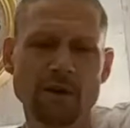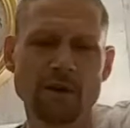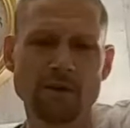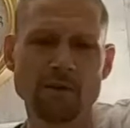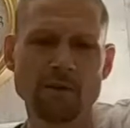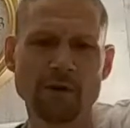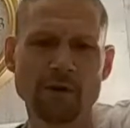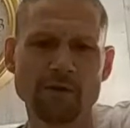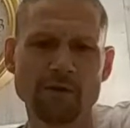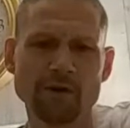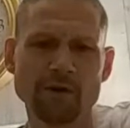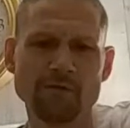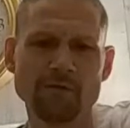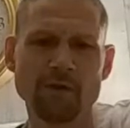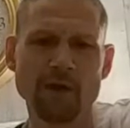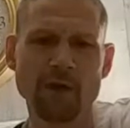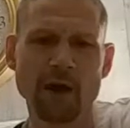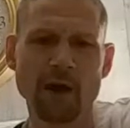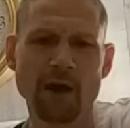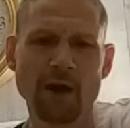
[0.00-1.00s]
but if
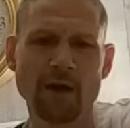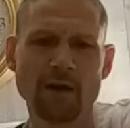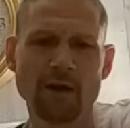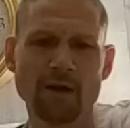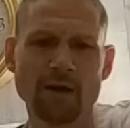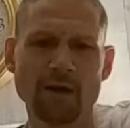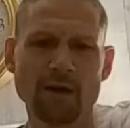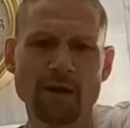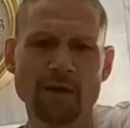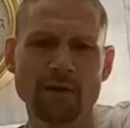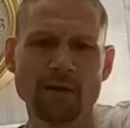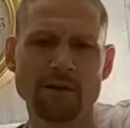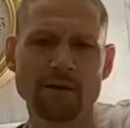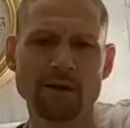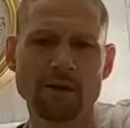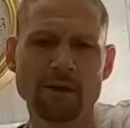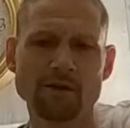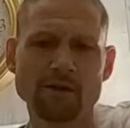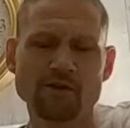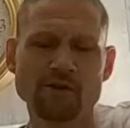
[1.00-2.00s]
you like
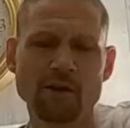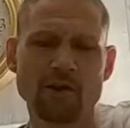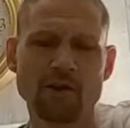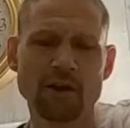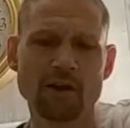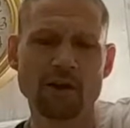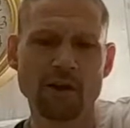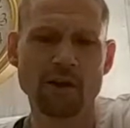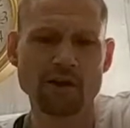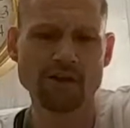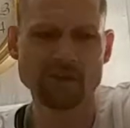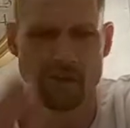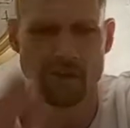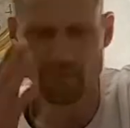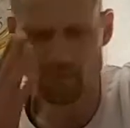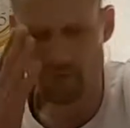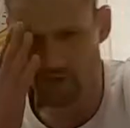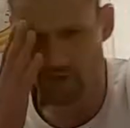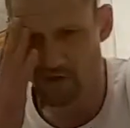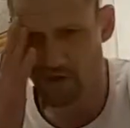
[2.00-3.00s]
the historical
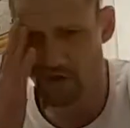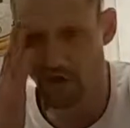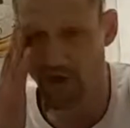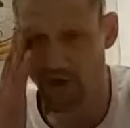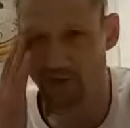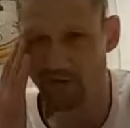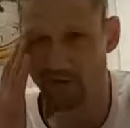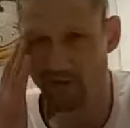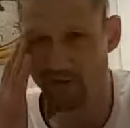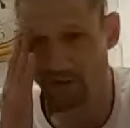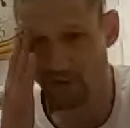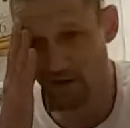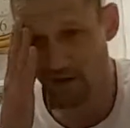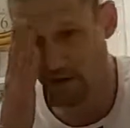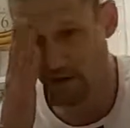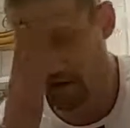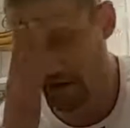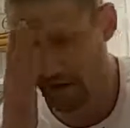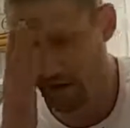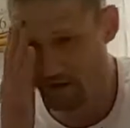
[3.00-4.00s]
Egyptian side of it,
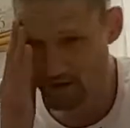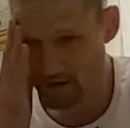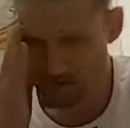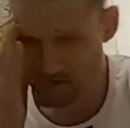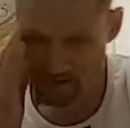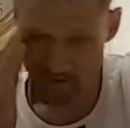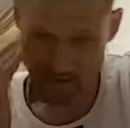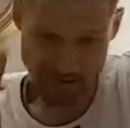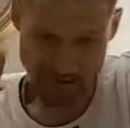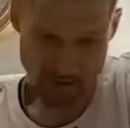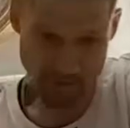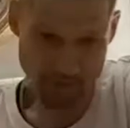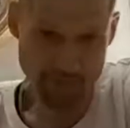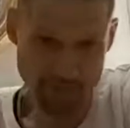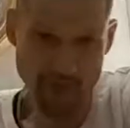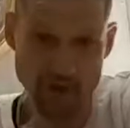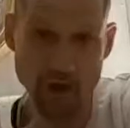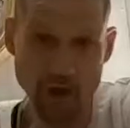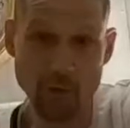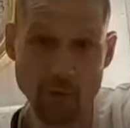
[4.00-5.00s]
then off
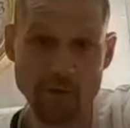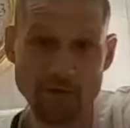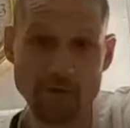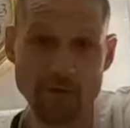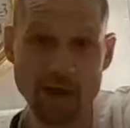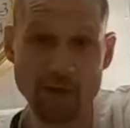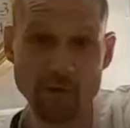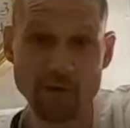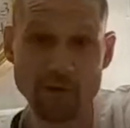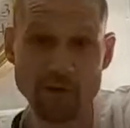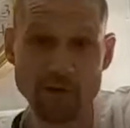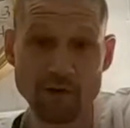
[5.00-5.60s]
you go with that one.